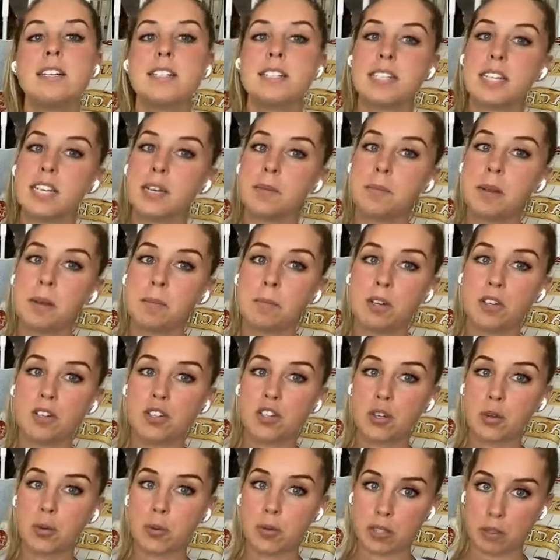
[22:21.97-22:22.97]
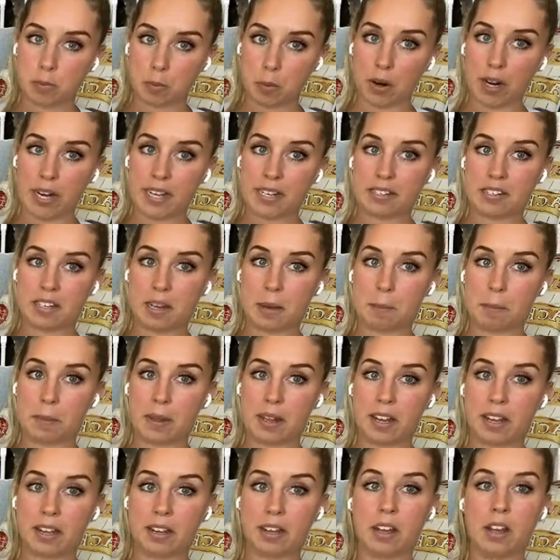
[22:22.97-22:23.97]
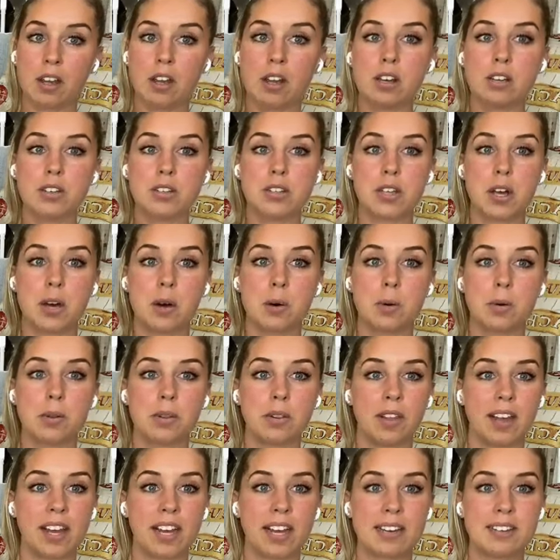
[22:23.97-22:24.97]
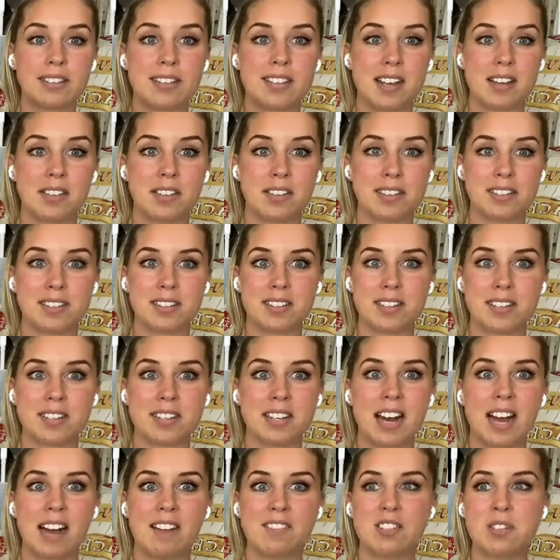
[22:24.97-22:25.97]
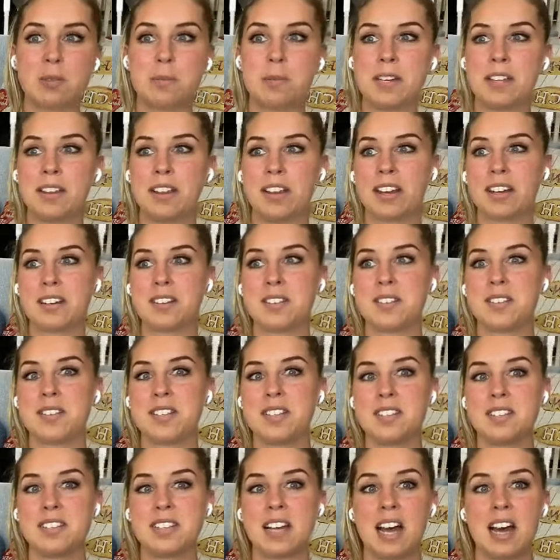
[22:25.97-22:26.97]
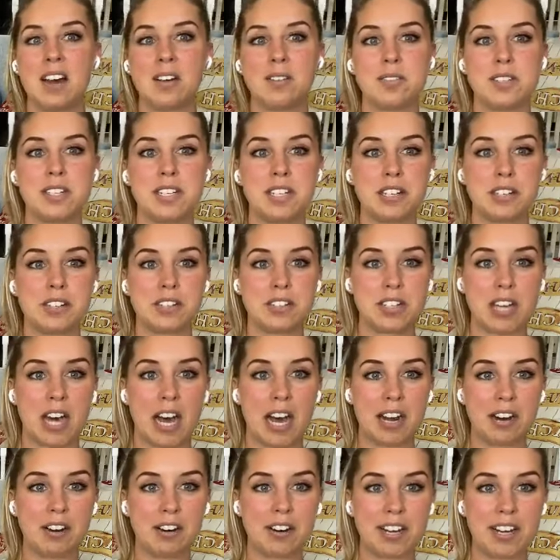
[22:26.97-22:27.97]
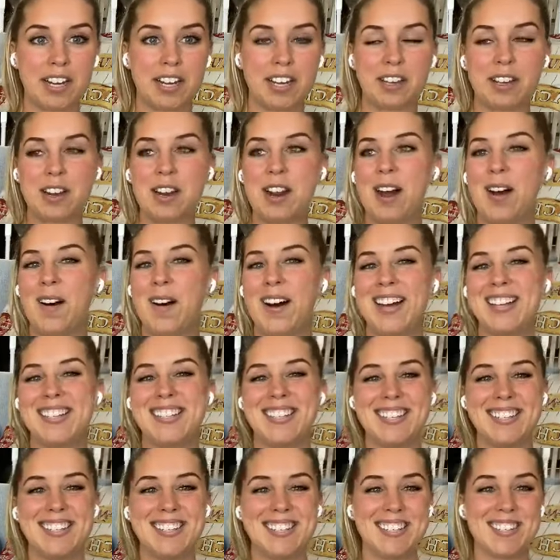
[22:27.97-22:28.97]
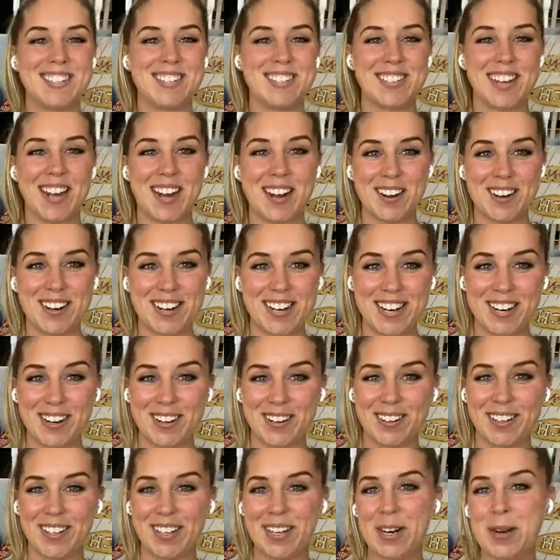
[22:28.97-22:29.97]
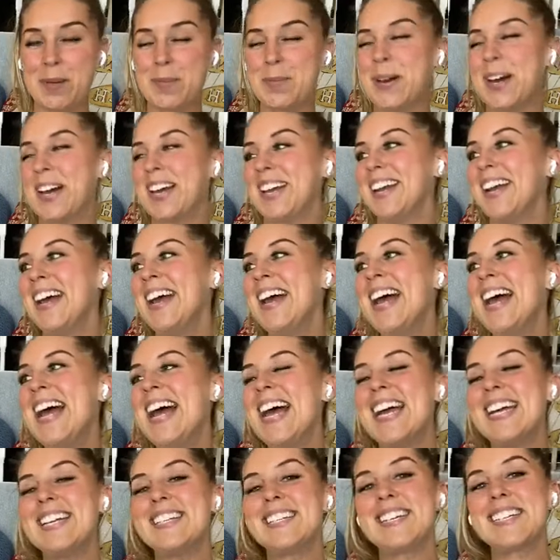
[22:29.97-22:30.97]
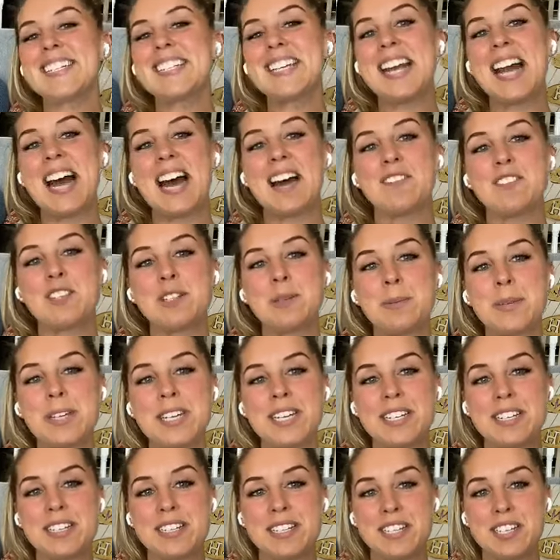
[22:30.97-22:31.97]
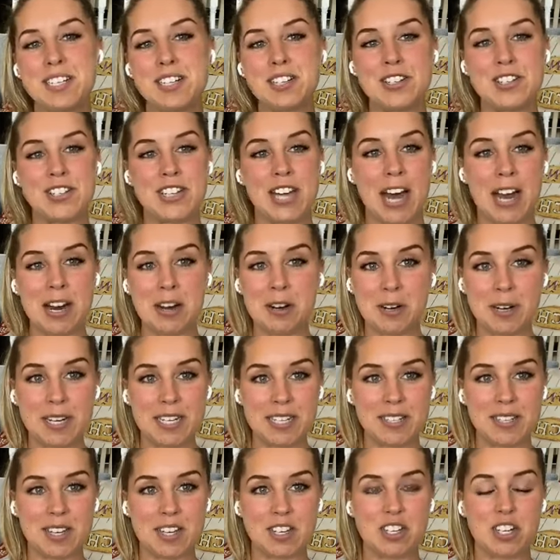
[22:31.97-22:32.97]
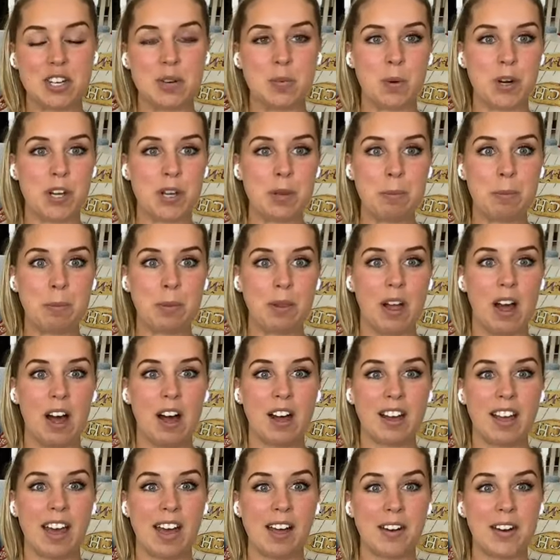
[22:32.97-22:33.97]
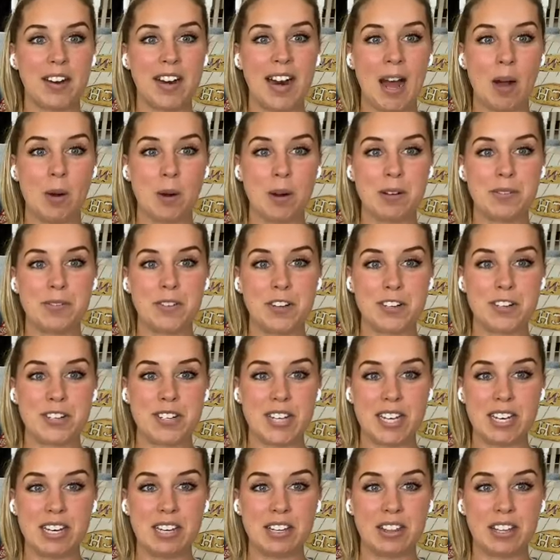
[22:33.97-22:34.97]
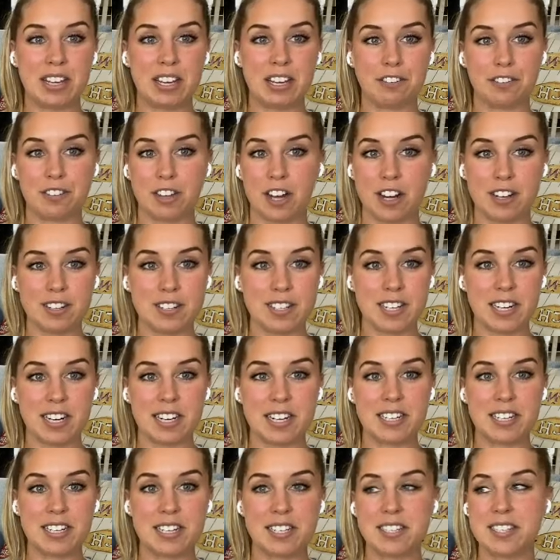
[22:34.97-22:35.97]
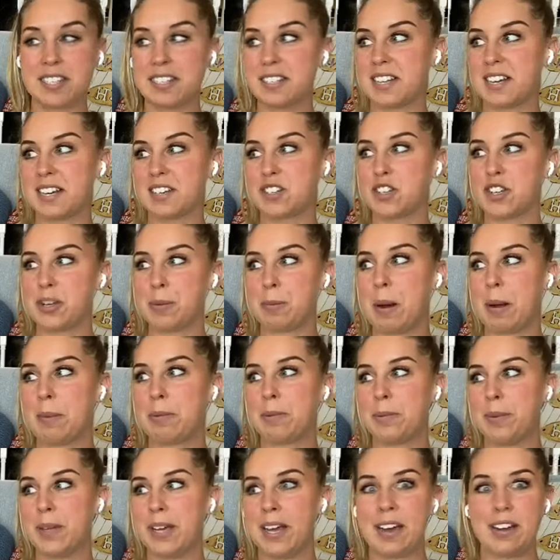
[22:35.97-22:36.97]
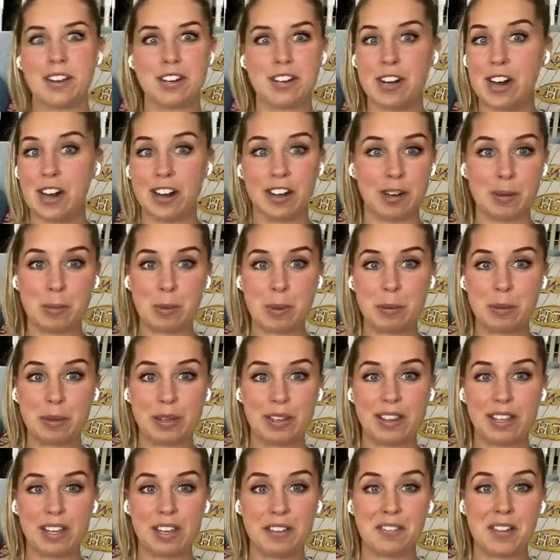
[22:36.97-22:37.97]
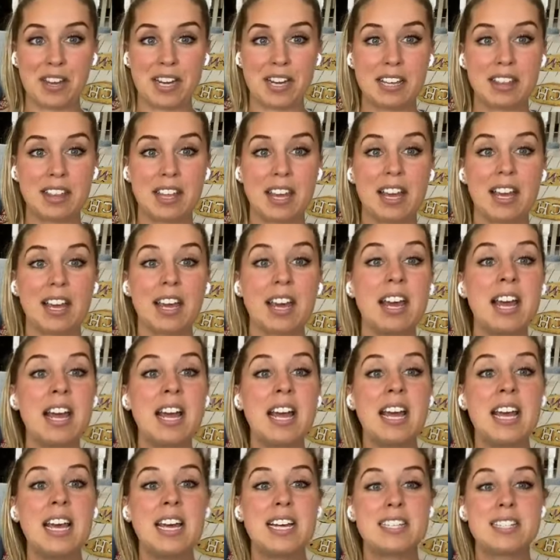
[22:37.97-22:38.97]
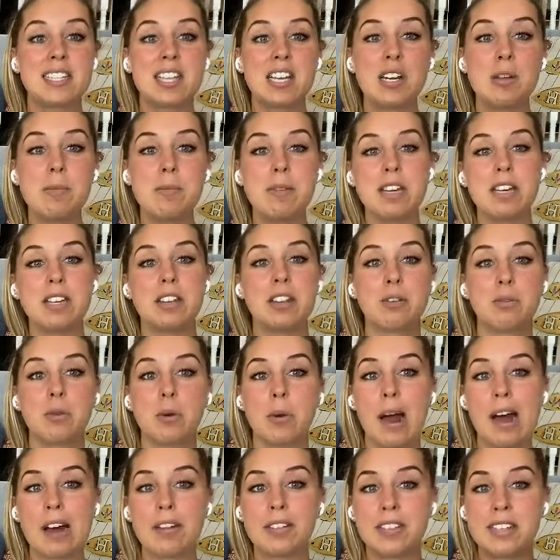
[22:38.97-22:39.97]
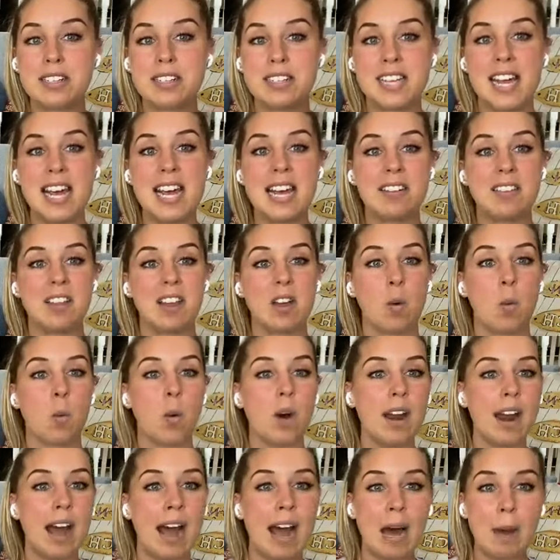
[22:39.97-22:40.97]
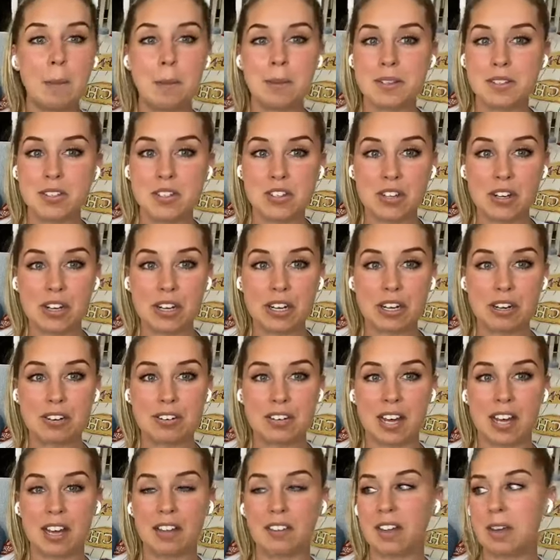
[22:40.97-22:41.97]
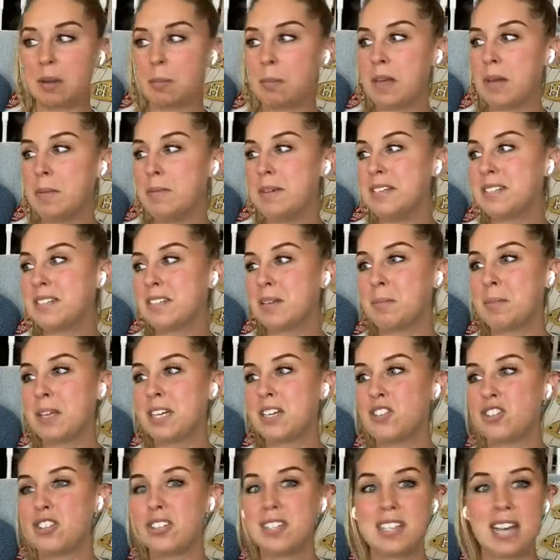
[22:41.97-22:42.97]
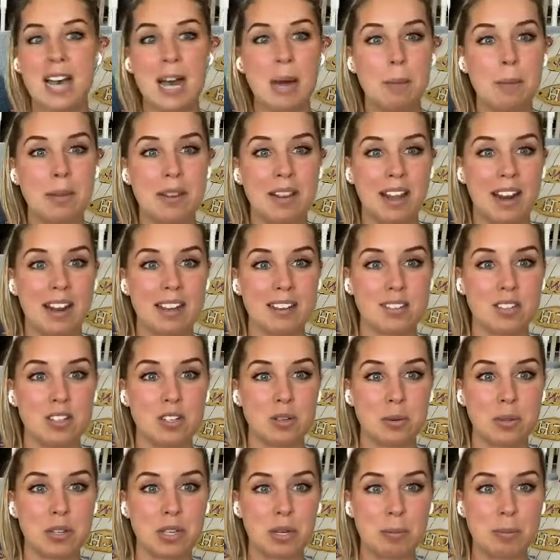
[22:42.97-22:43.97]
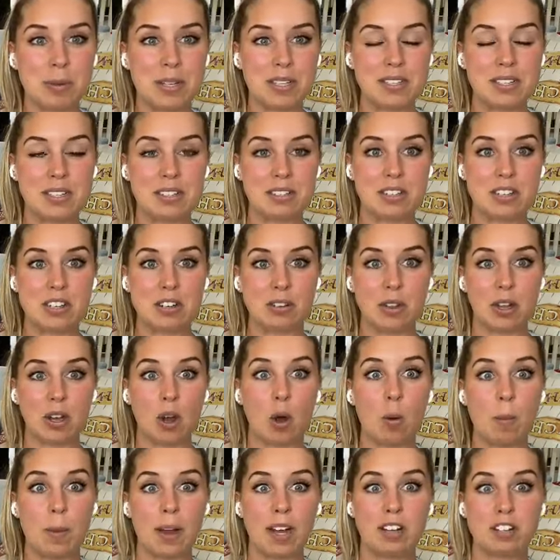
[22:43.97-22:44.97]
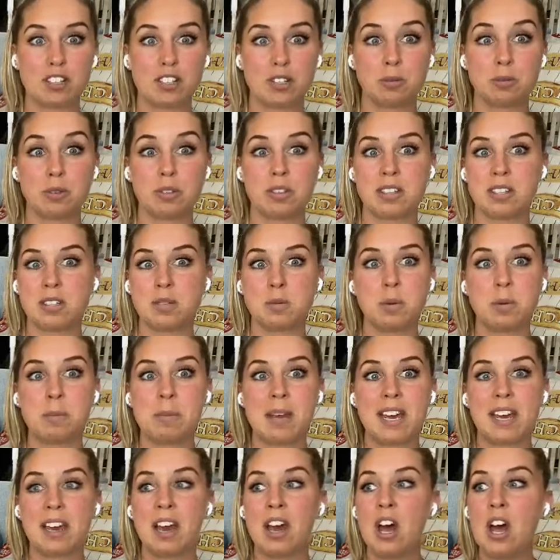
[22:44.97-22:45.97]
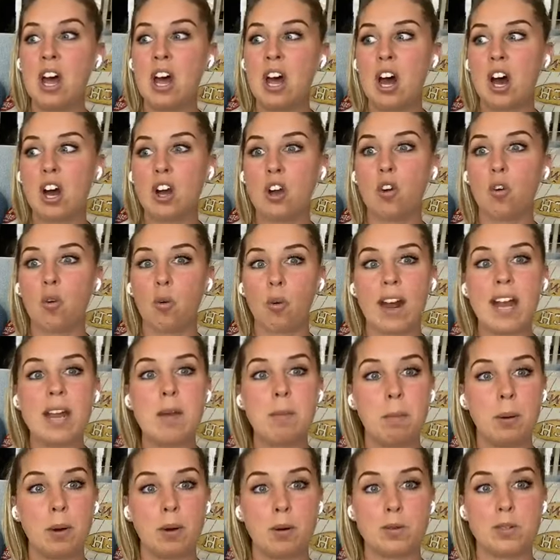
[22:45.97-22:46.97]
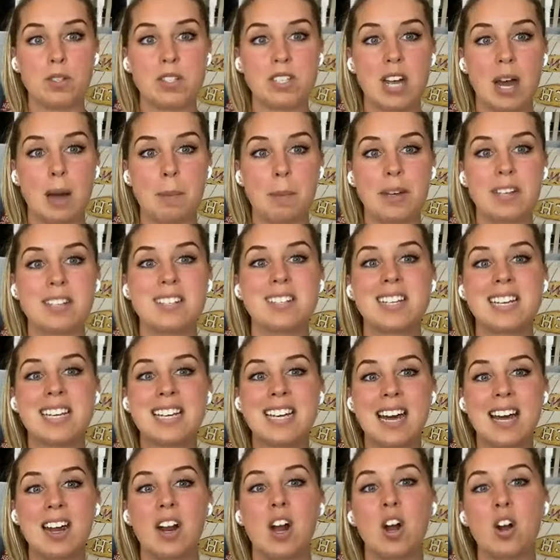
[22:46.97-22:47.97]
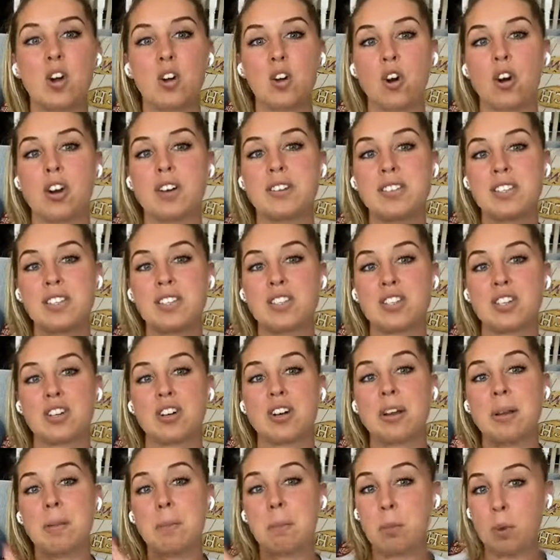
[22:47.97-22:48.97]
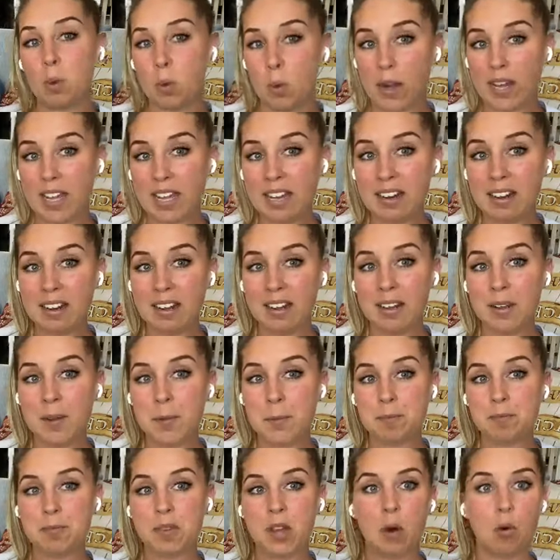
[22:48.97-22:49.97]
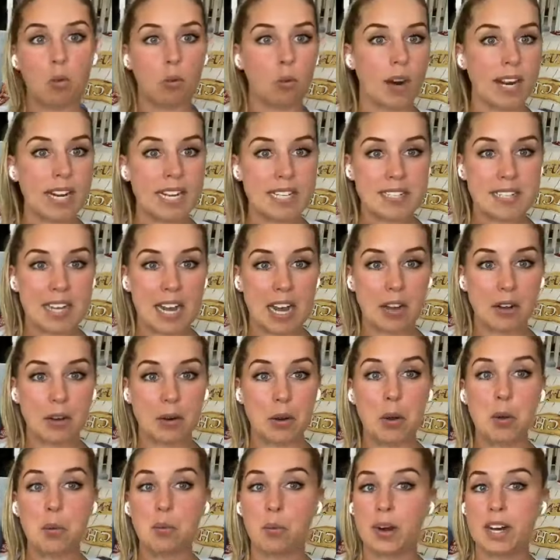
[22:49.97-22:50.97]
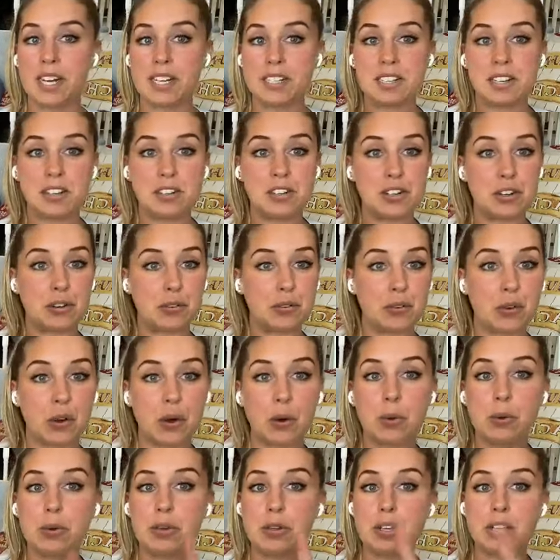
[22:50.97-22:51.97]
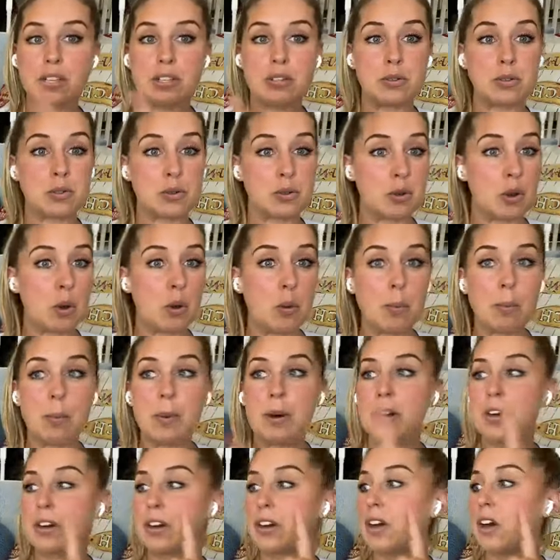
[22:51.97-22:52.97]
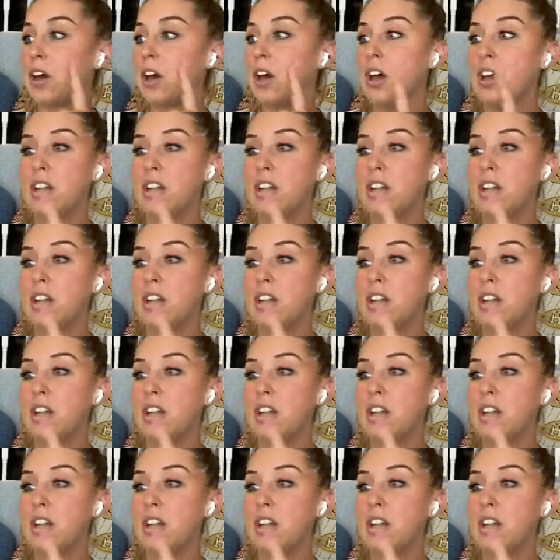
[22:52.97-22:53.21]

Tip number 2 is brain dumping. So like I said, this doesn't have to be like a sit down Dear Diary. I said Dear Diary earlier, but it doesn't have to be a Dear Diary session where you block out an hour of your day to think of content ideas. That's actually probably how you're not going to be able to think of anything. It's going to be a throughout the day. Like what happens during your day? Like maybe something just happened that has to do with your business and you're like, oh my gosh, this would make a great post topic to get across a certain point. Write it down. Write it down in your phone. You can use a notebook.